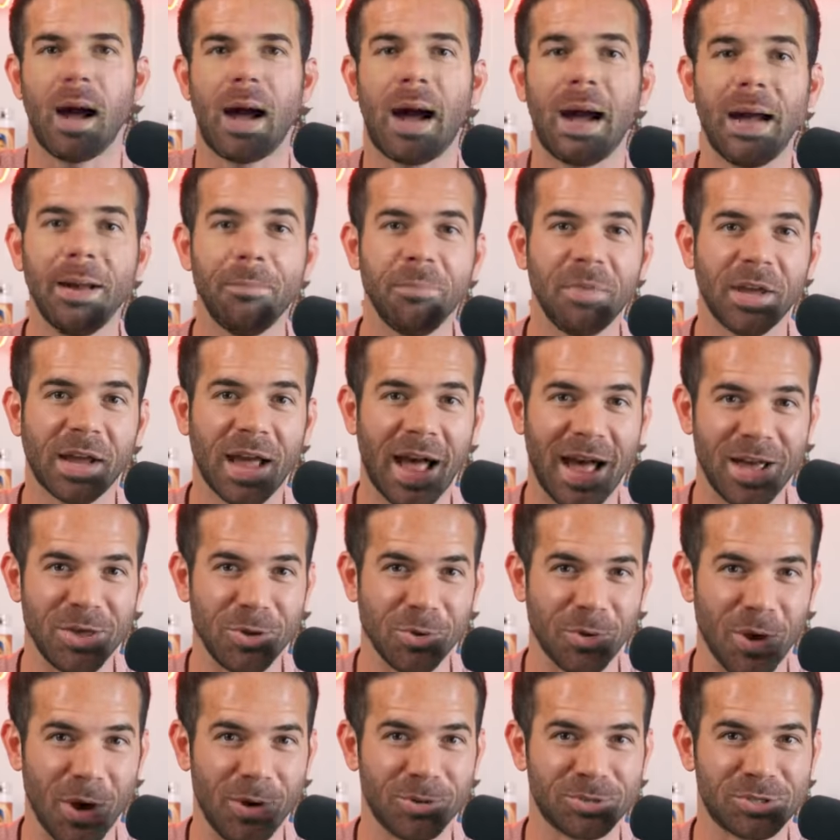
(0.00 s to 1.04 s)
I'm the guy
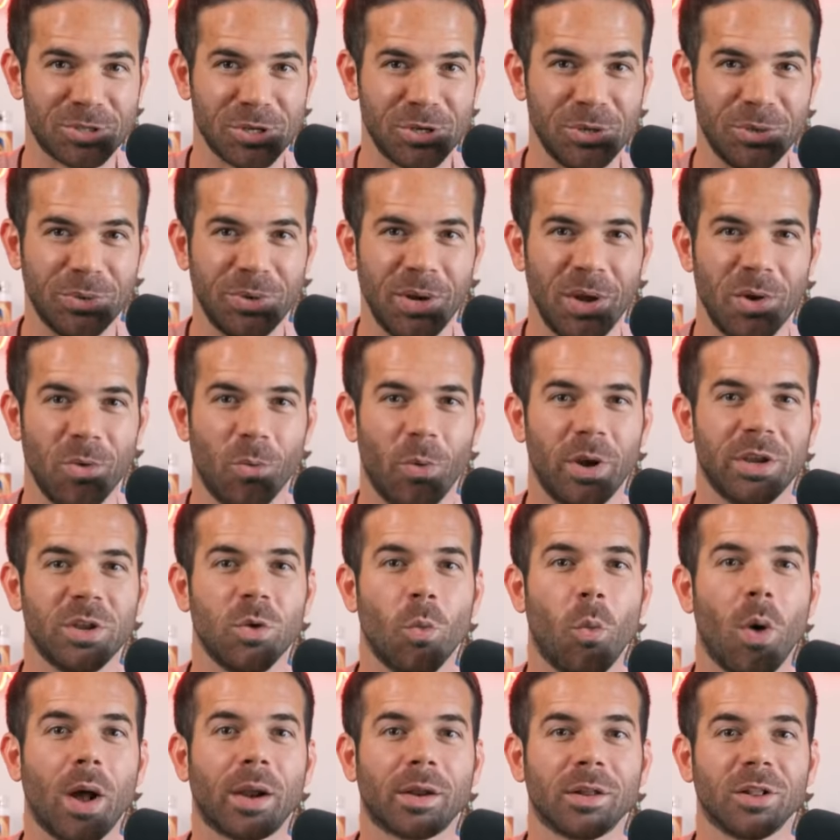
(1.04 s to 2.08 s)
you go to when you
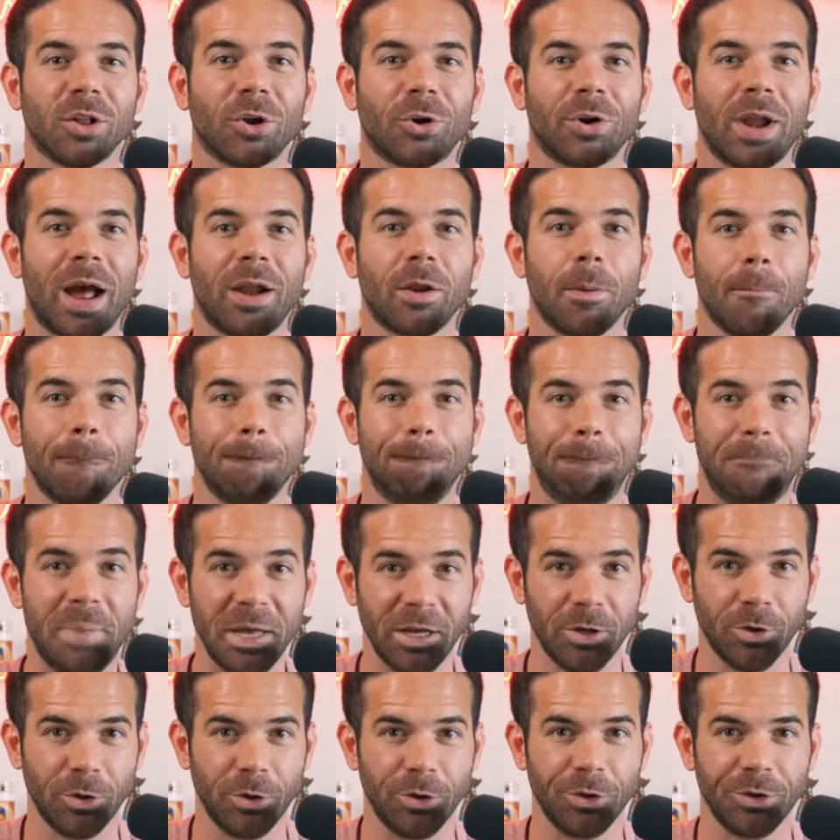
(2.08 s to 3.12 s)
want to learn how to
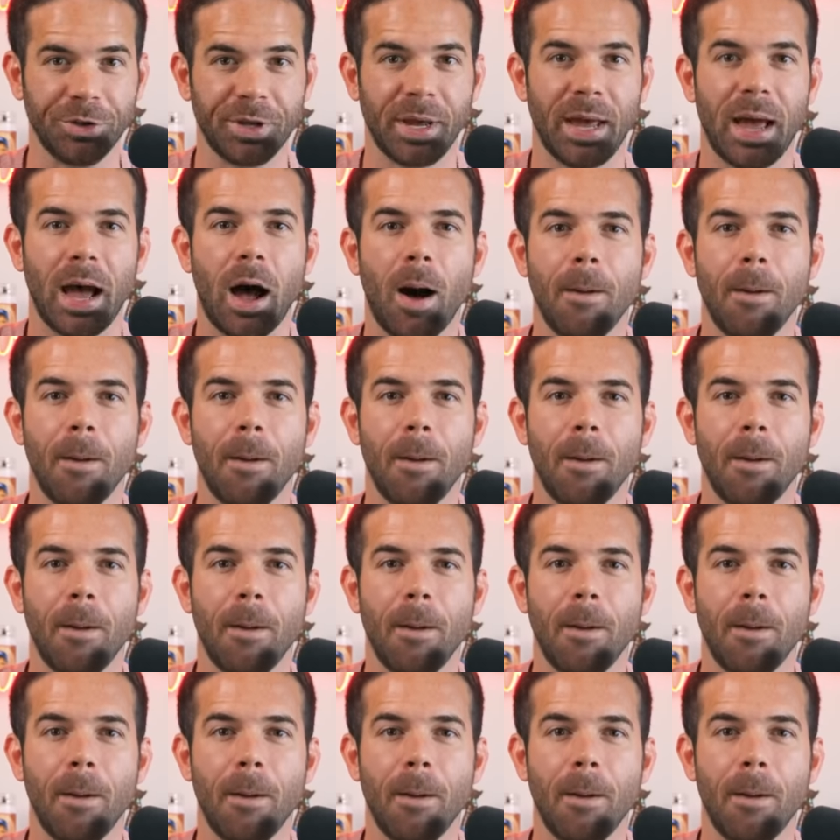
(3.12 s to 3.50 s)
build